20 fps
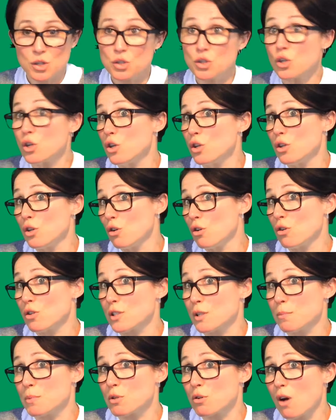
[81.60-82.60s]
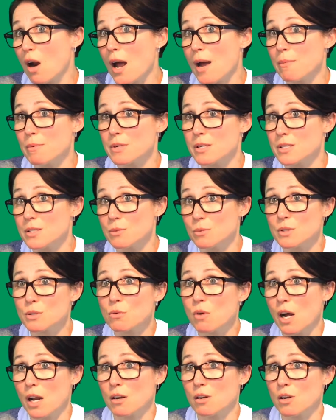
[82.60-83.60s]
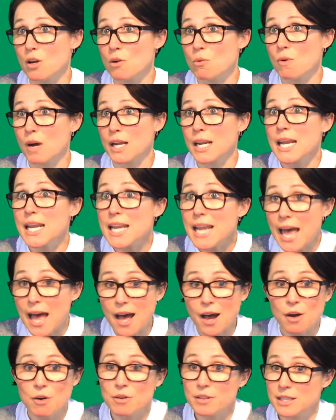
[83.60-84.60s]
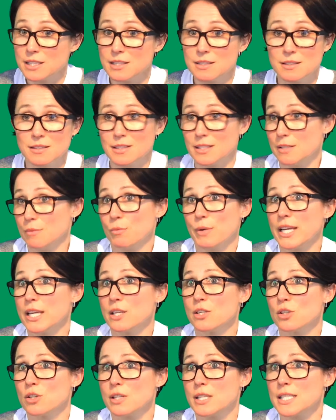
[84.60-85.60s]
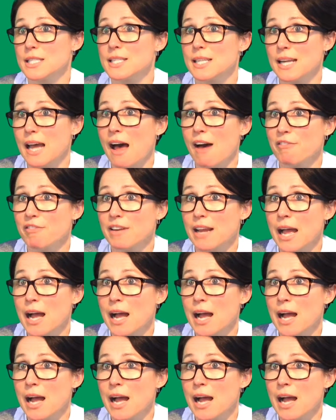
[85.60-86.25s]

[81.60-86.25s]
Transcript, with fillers: to your subscribers was quite a long one. Now, we can do this in half an